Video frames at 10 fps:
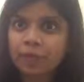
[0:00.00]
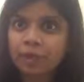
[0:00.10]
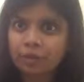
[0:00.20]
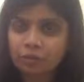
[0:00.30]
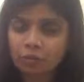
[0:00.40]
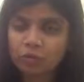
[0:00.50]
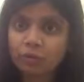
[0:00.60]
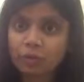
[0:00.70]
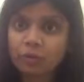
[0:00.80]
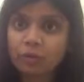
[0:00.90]
talk to
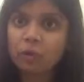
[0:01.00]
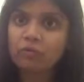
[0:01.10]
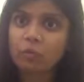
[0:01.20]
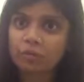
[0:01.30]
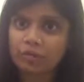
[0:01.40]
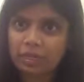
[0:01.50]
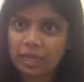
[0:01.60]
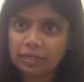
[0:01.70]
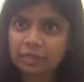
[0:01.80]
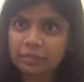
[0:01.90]
people who have already
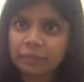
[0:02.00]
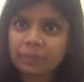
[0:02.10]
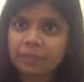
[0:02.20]
done it,